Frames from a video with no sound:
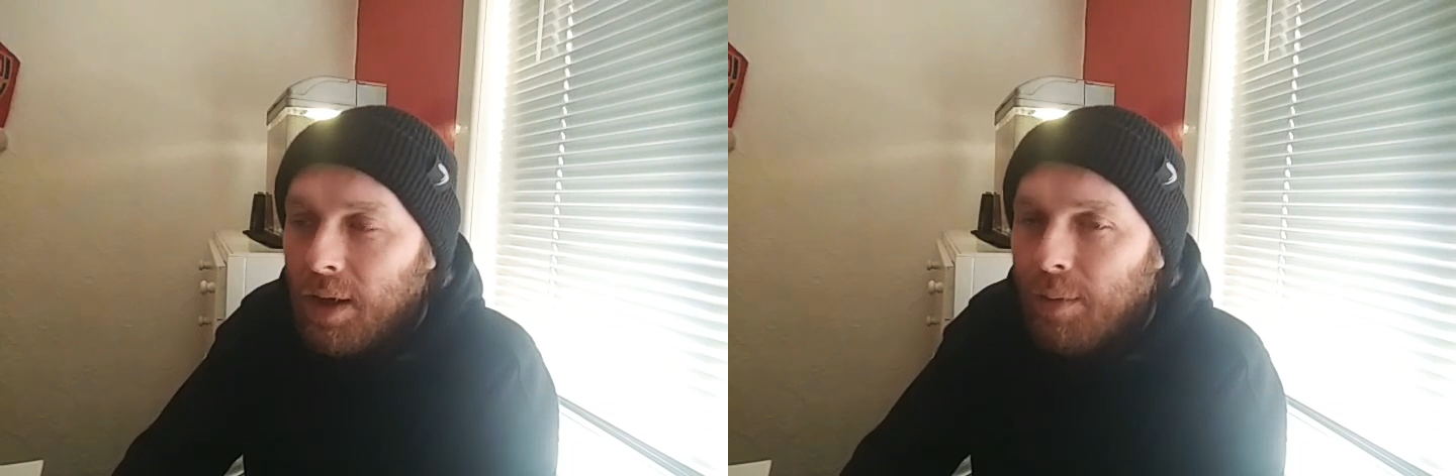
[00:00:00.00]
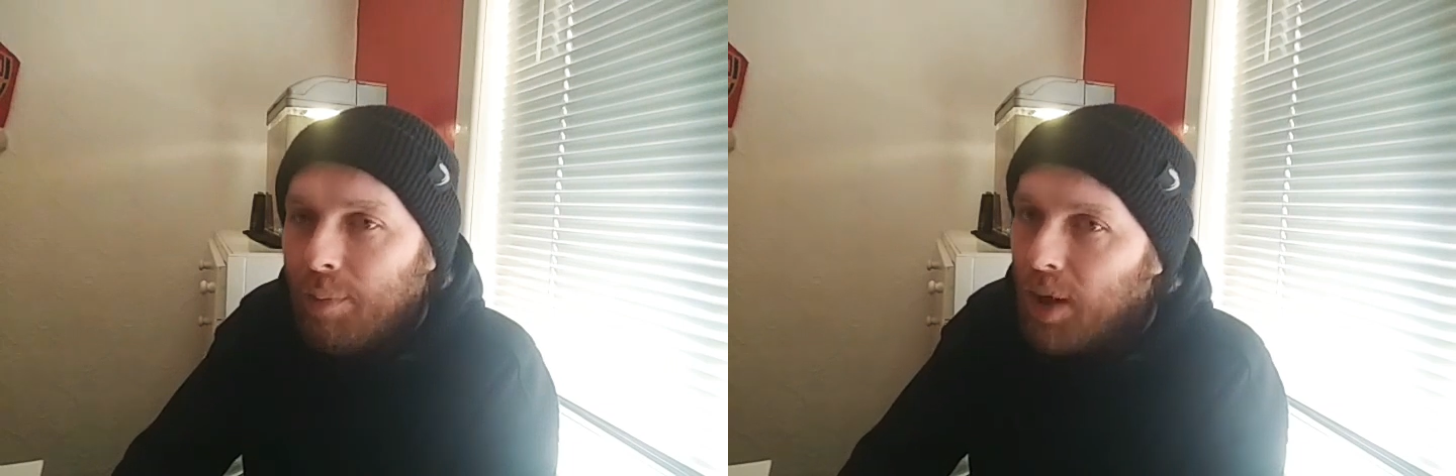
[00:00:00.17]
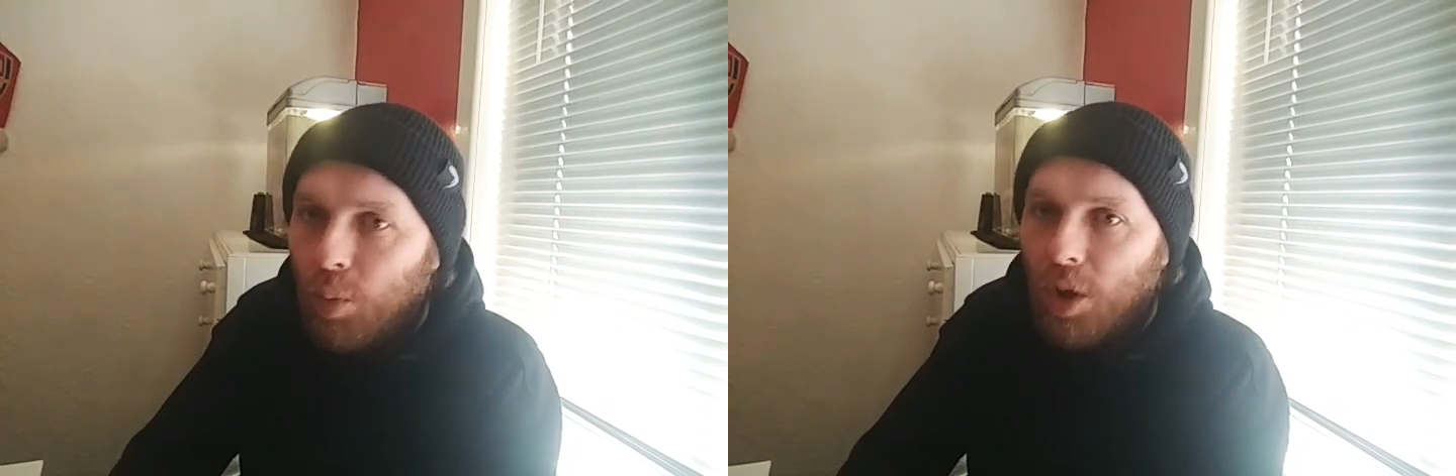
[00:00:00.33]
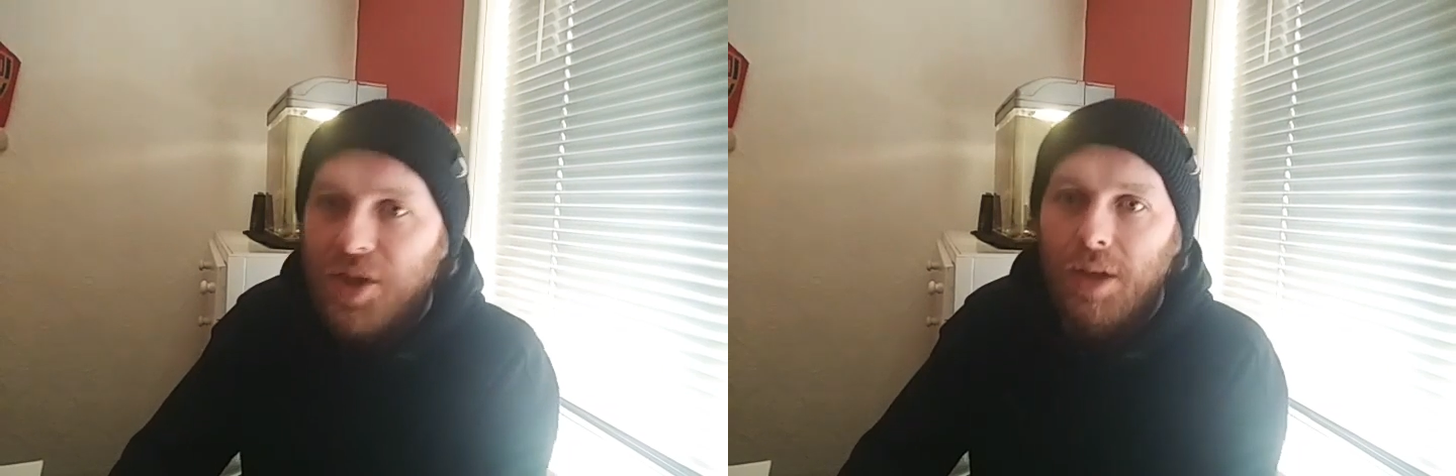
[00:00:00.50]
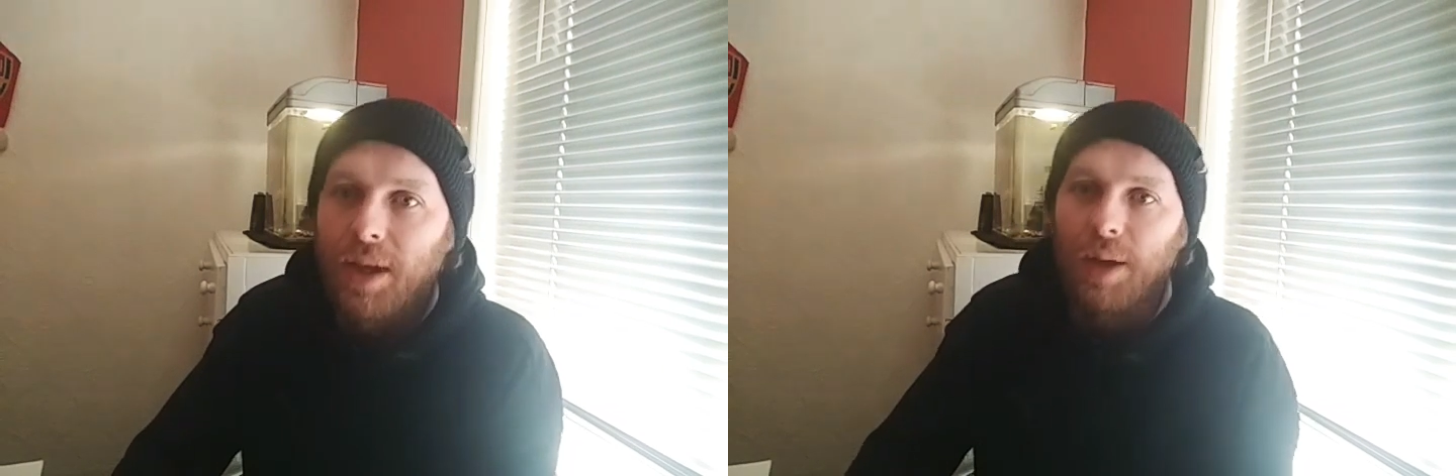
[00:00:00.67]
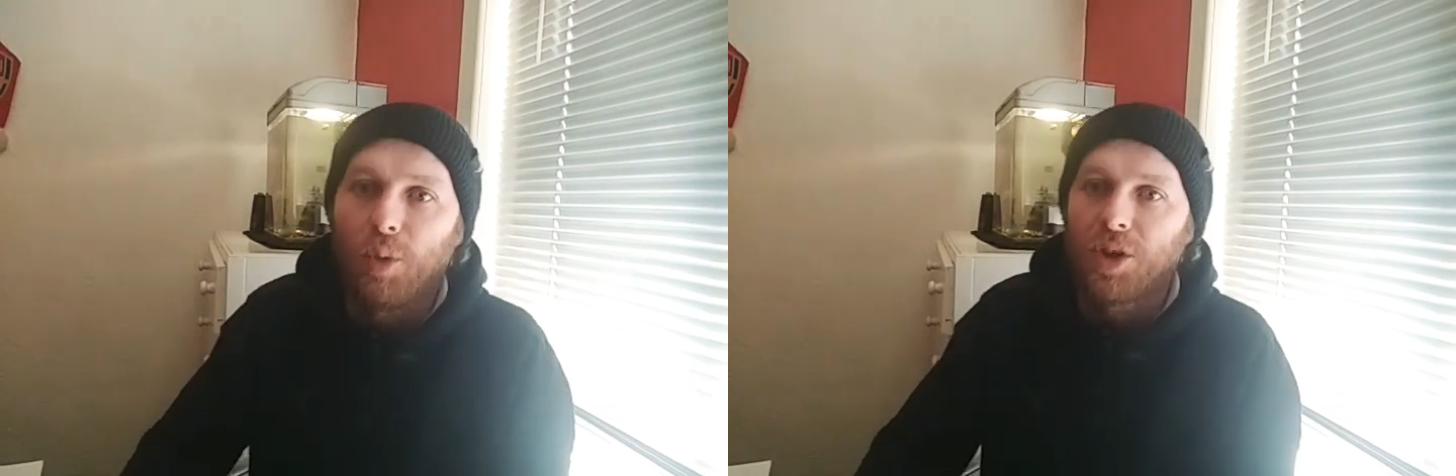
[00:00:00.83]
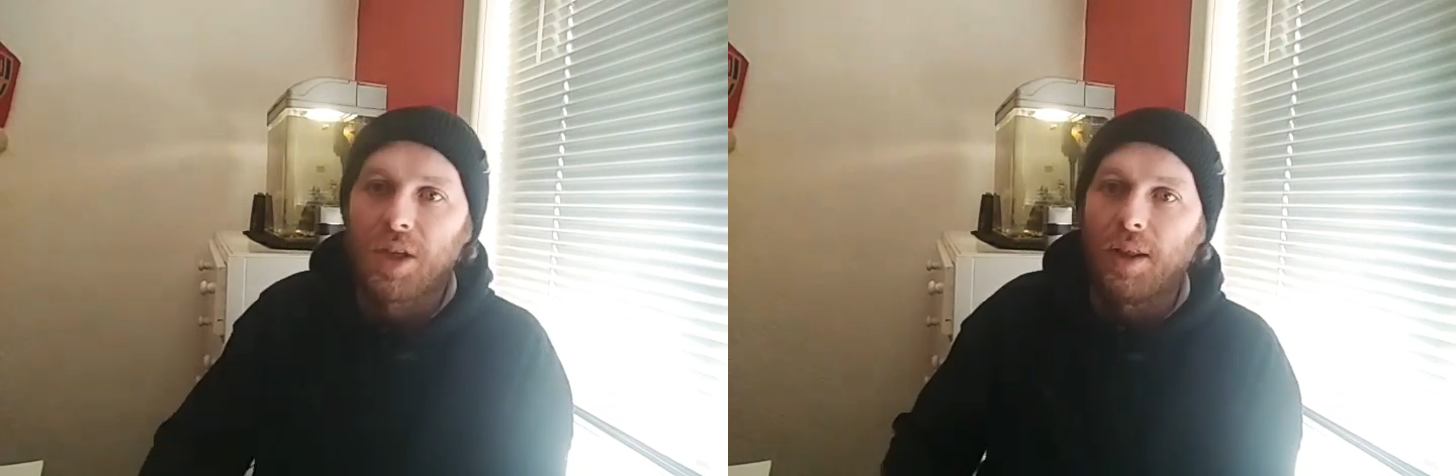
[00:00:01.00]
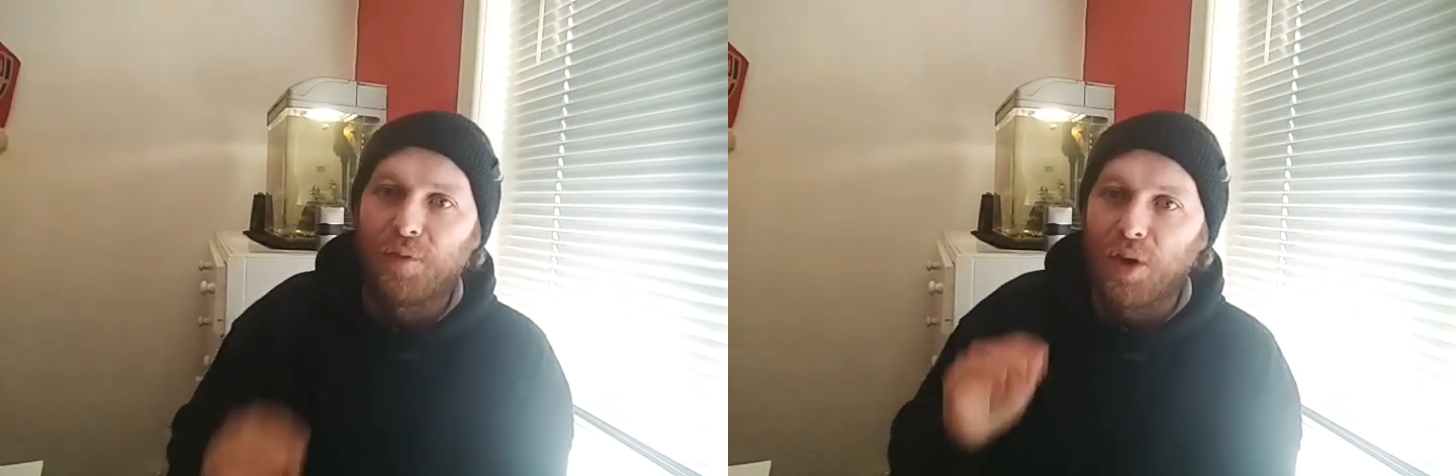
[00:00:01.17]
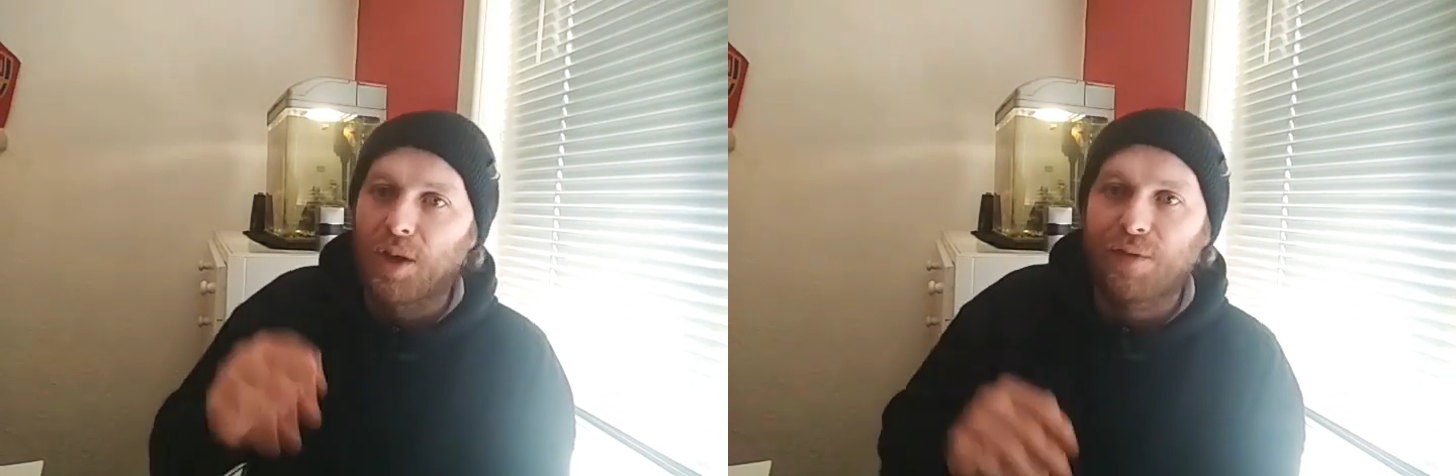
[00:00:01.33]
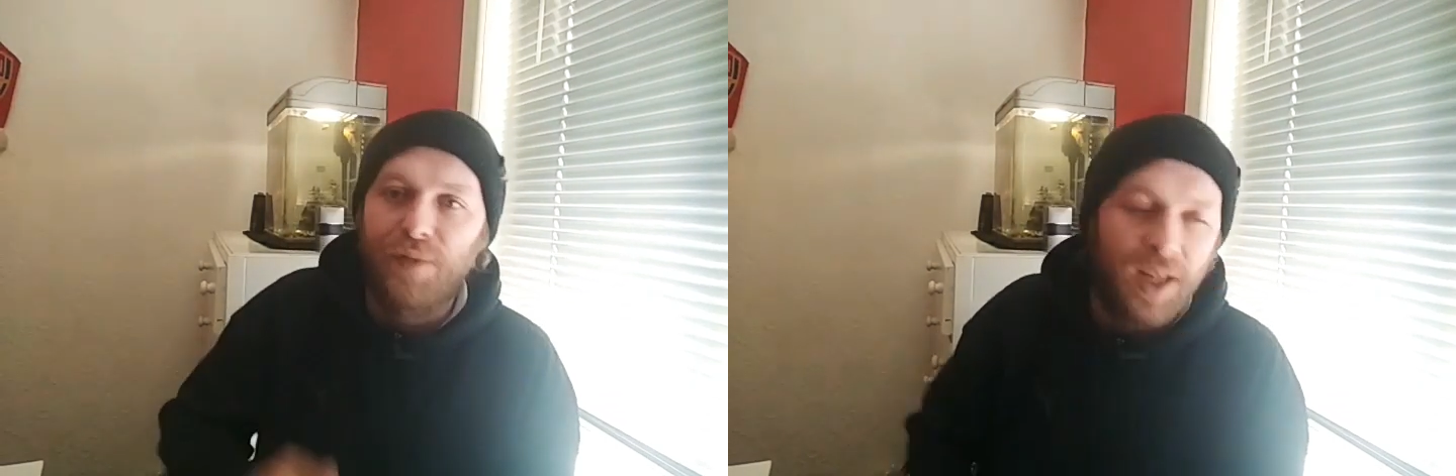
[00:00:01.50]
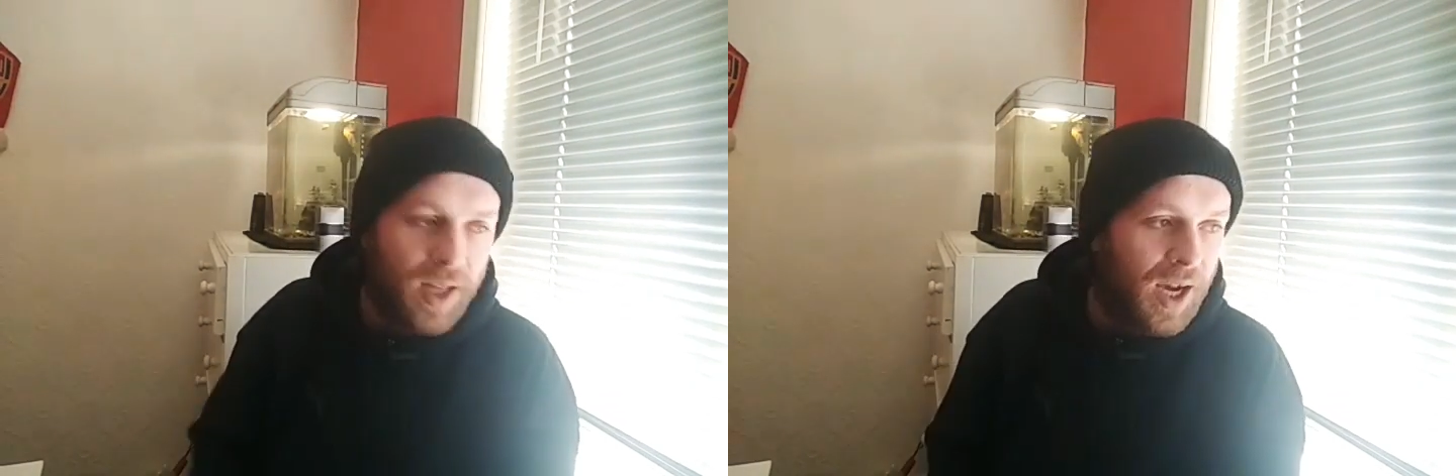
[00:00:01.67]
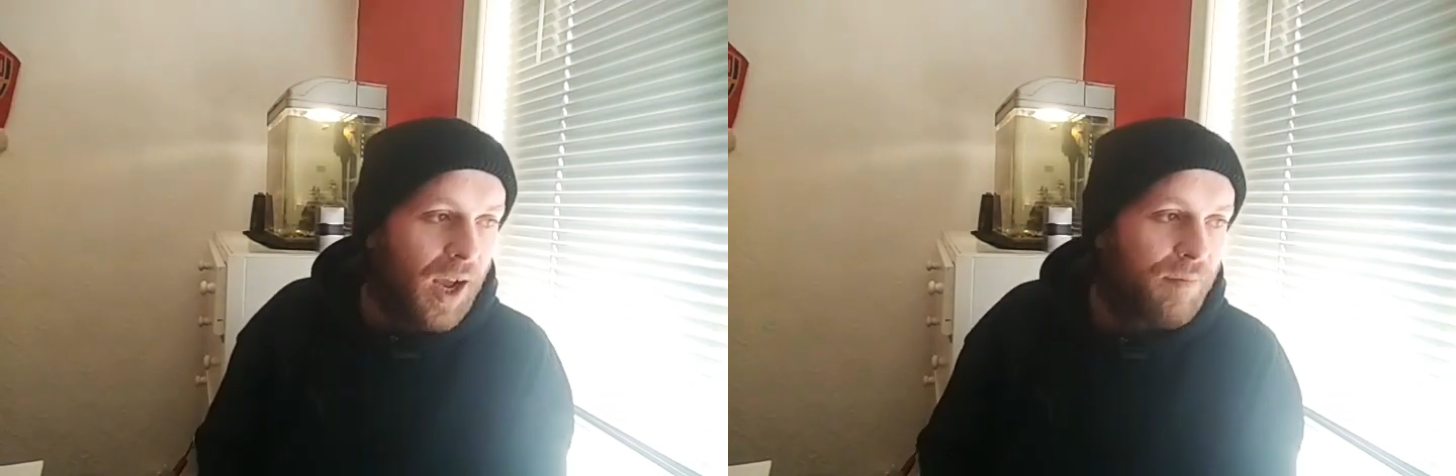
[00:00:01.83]
but it wasn't the first thing
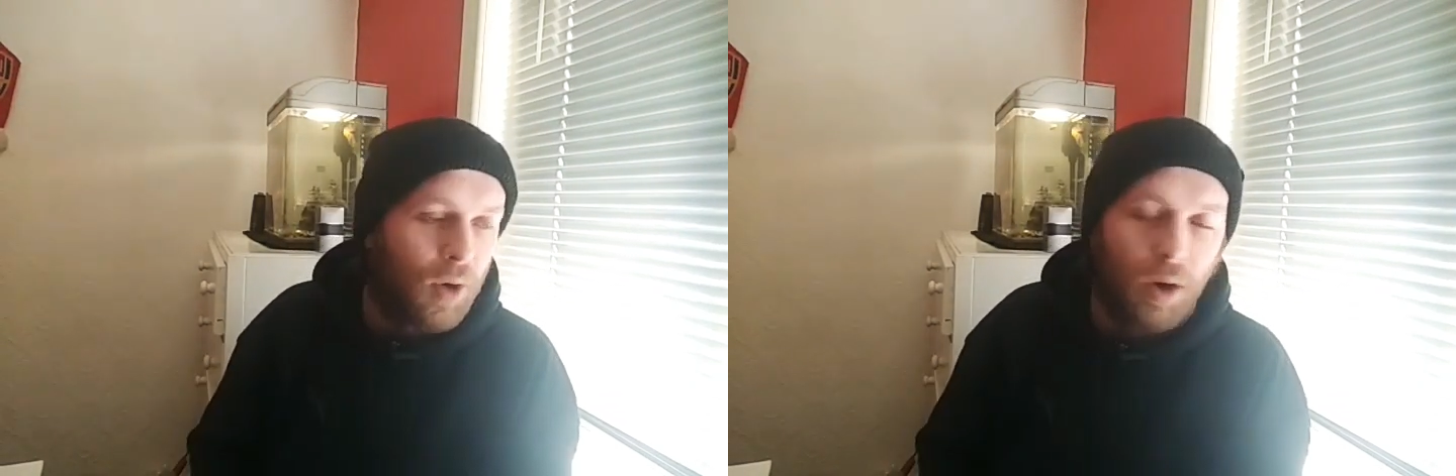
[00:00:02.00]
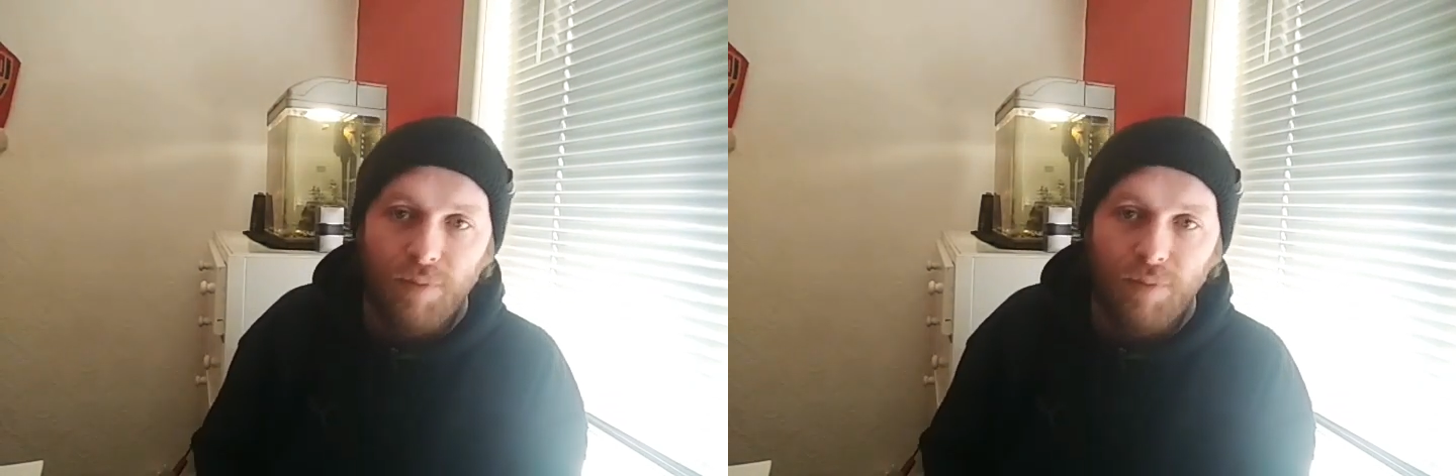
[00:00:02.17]
that I thought,